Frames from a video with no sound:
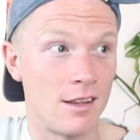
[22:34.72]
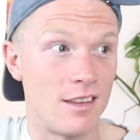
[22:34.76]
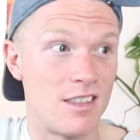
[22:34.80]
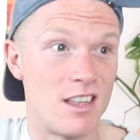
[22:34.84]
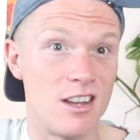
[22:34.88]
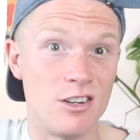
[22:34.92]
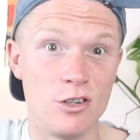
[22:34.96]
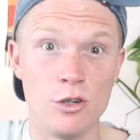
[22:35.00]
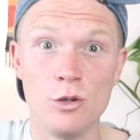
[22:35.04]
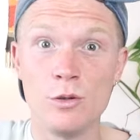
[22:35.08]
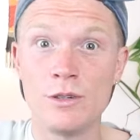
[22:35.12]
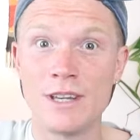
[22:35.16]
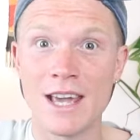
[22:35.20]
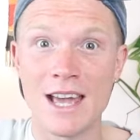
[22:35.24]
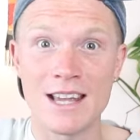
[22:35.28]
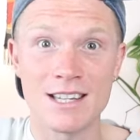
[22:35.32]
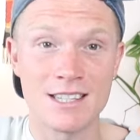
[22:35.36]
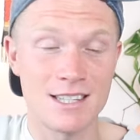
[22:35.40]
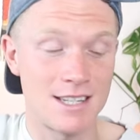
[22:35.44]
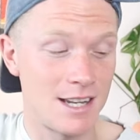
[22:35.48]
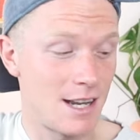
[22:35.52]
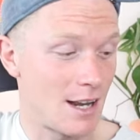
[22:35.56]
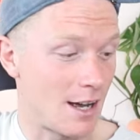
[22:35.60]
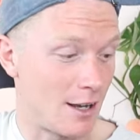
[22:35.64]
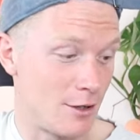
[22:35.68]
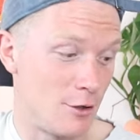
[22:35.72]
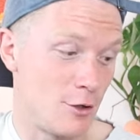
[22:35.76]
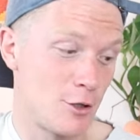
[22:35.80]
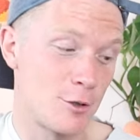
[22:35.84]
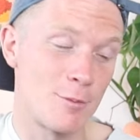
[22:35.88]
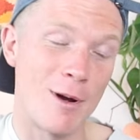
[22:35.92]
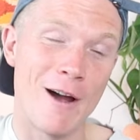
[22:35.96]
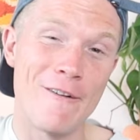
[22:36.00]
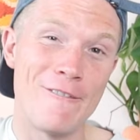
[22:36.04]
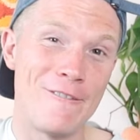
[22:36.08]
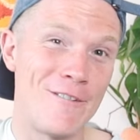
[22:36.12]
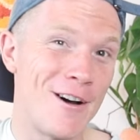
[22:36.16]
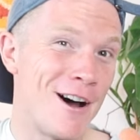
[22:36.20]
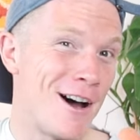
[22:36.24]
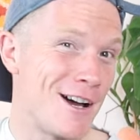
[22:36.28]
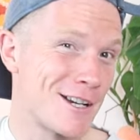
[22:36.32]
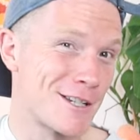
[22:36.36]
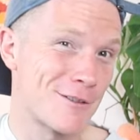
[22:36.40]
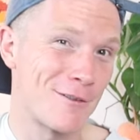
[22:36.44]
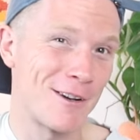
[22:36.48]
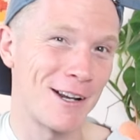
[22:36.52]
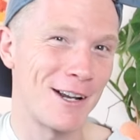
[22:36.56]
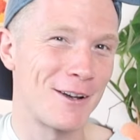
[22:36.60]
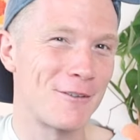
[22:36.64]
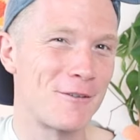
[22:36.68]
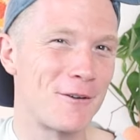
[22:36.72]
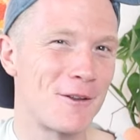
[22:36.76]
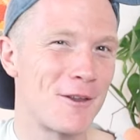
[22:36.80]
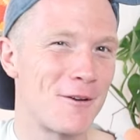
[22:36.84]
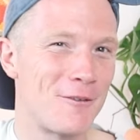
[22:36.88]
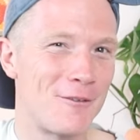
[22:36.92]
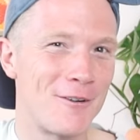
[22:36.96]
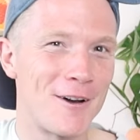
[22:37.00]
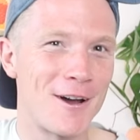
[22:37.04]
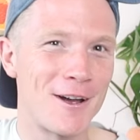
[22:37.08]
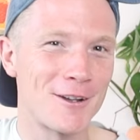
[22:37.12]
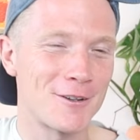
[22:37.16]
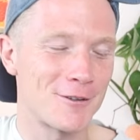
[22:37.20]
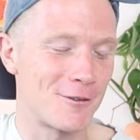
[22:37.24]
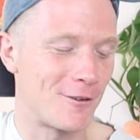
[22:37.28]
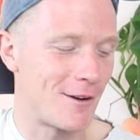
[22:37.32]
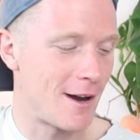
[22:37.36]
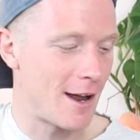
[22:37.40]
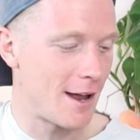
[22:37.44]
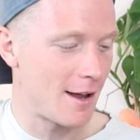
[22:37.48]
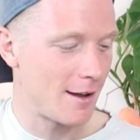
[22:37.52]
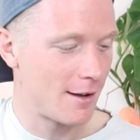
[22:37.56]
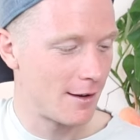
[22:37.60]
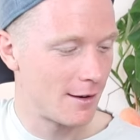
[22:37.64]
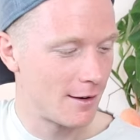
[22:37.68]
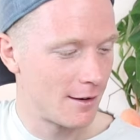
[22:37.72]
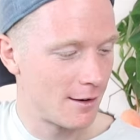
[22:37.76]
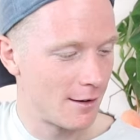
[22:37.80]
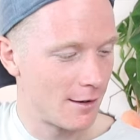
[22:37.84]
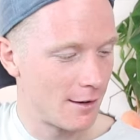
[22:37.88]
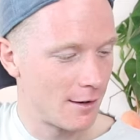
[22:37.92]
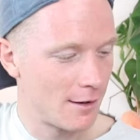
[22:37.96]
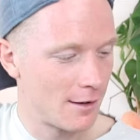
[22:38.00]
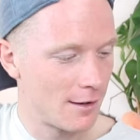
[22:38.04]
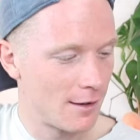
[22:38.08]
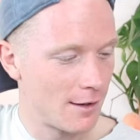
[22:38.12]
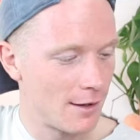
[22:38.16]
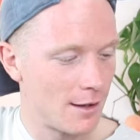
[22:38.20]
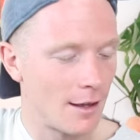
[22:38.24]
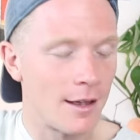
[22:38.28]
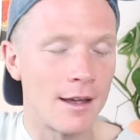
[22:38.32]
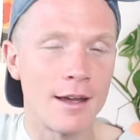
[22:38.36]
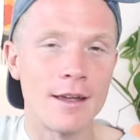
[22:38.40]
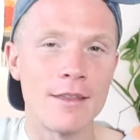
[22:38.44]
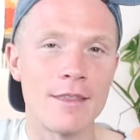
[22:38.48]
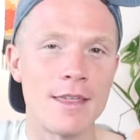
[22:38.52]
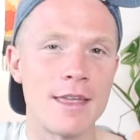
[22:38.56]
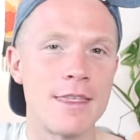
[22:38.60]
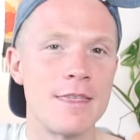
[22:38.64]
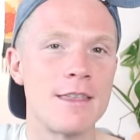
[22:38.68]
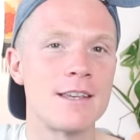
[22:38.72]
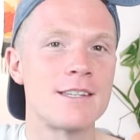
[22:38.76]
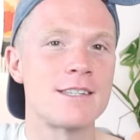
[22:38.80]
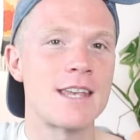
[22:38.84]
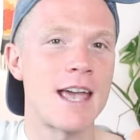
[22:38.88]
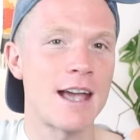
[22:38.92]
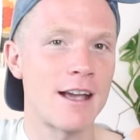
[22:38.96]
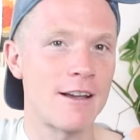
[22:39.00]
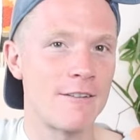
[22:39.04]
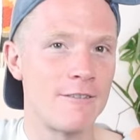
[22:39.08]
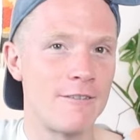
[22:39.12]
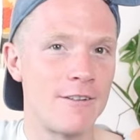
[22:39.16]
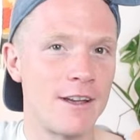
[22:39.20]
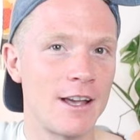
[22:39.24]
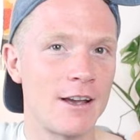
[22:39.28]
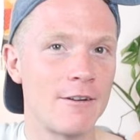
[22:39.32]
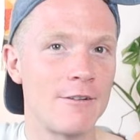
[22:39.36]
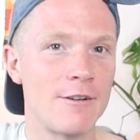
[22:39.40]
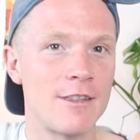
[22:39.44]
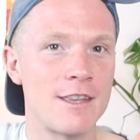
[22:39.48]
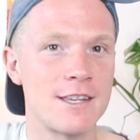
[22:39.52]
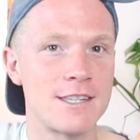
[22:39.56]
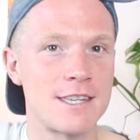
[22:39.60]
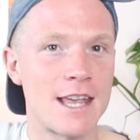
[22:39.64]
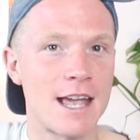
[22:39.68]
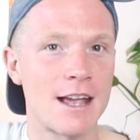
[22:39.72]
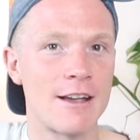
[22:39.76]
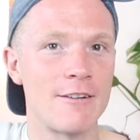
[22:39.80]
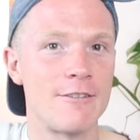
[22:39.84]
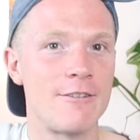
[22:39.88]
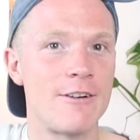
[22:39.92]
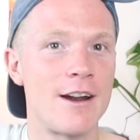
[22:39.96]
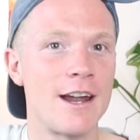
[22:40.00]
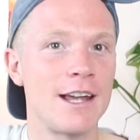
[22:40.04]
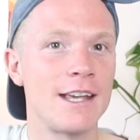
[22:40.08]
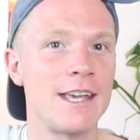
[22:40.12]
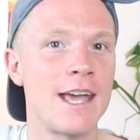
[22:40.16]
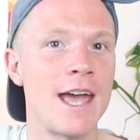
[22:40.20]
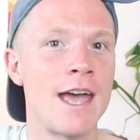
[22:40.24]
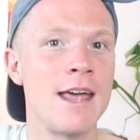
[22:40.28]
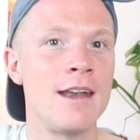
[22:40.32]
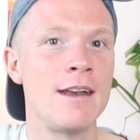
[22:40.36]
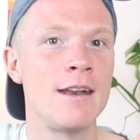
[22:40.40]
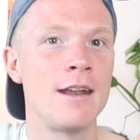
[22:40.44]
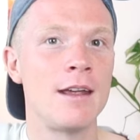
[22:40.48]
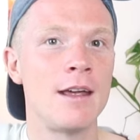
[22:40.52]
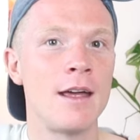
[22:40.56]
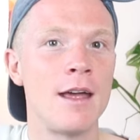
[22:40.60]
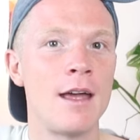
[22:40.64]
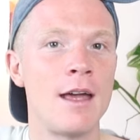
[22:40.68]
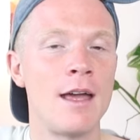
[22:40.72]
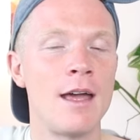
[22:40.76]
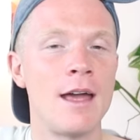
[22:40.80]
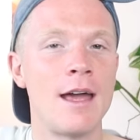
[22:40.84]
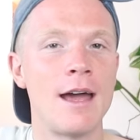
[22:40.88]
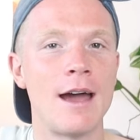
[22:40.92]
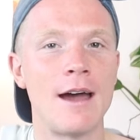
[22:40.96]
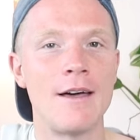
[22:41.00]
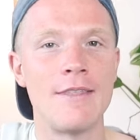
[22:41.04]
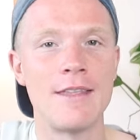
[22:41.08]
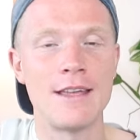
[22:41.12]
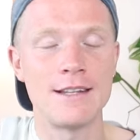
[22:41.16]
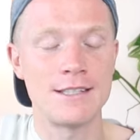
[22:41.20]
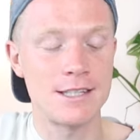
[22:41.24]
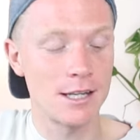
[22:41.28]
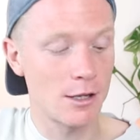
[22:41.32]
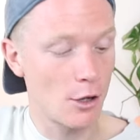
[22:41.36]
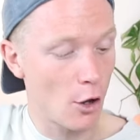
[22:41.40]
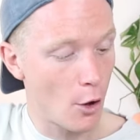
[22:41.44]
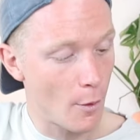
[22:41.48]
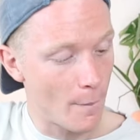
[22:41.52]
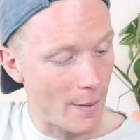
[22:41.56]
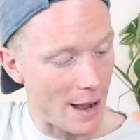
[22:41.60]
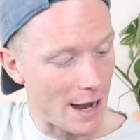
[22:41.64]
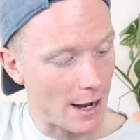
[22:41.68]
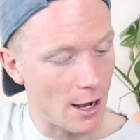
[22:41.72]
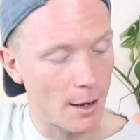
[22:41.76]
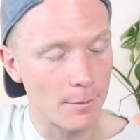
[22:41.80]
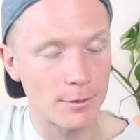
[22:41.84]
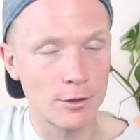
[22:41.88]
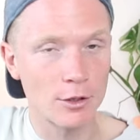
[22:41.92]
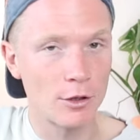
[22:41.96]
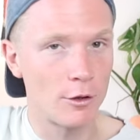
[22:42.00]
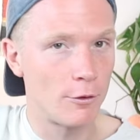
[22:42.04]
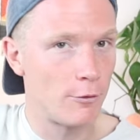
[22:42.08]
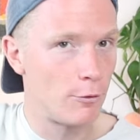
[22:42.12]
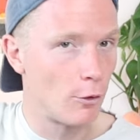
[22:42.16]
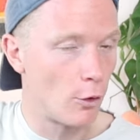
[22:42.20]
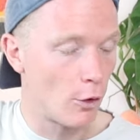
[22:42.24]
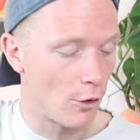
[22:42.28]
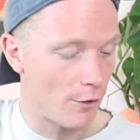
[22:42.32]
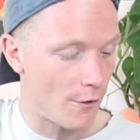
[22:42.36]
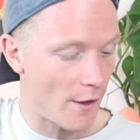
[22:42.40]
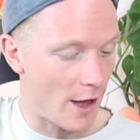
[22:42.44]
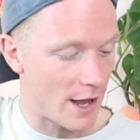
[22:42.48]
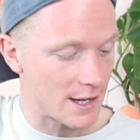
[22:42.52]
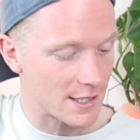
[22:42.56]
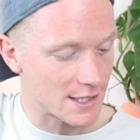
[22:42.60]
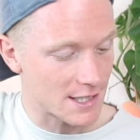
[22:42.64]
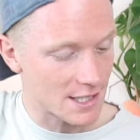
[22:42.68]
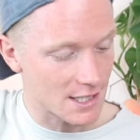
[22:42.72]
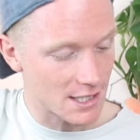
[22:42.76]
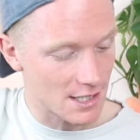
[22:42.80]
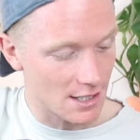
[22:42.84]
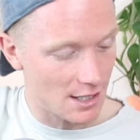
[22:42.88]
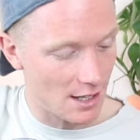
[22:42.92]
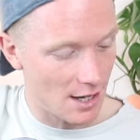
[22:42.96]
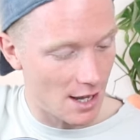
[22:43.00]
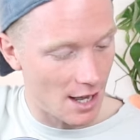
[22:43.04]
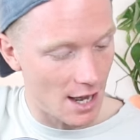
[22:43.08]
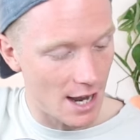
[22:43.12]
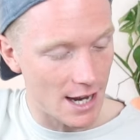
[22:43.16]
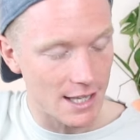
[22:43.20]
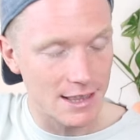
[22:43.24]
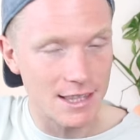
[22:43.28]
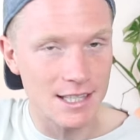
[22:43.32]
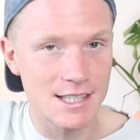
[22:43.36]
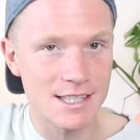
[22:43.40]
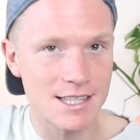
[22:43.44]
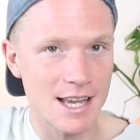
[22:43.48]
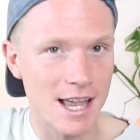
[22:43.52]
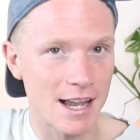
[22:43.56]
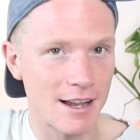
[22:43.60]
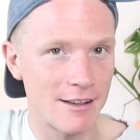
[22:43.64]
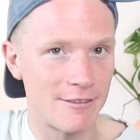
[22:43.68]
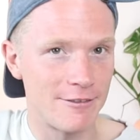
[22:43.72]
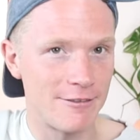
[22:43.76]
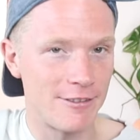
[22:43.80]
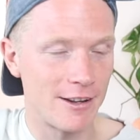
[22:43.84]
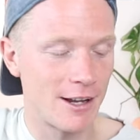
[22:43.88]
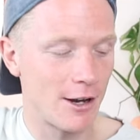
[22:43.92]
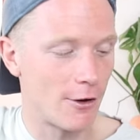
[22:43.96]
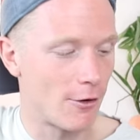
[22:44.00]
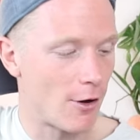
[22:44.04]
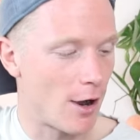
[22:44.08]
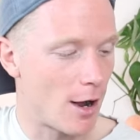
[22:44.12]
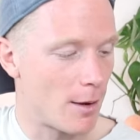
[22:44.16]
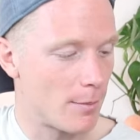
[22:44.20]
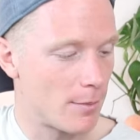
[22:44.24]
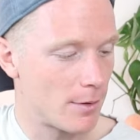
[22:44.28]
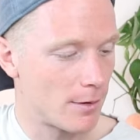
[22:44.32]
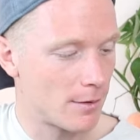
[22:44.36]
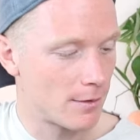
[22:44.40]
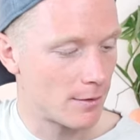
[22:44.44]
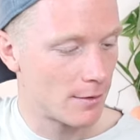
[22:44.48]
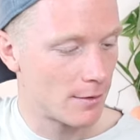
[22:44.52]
Then you guessed it, I use my 1st finger for the 1st fret. Then the 2nd finger for the 2nd fret again. And then to go back up to the 4th, I slide the 2nd finger up.